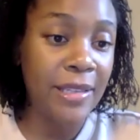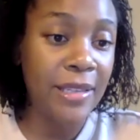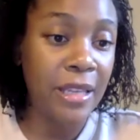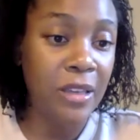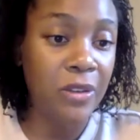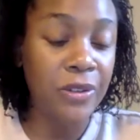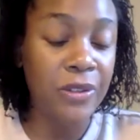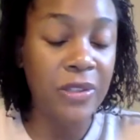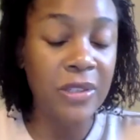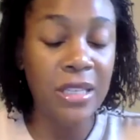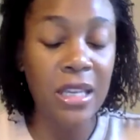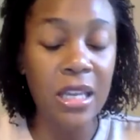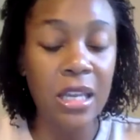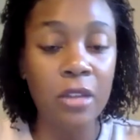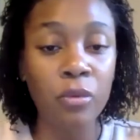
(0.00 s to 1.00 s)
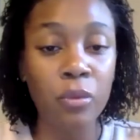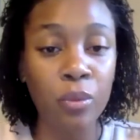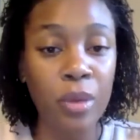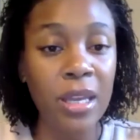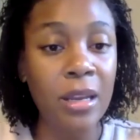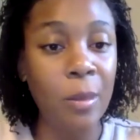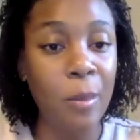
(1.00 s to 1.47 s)
that you'll see and
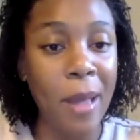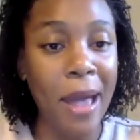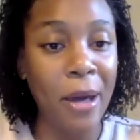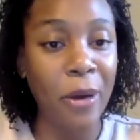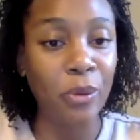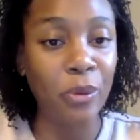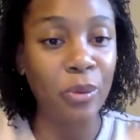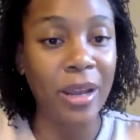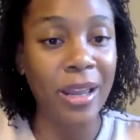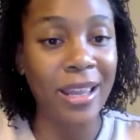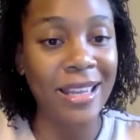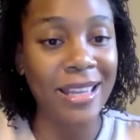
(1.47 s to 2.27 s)
read about, right,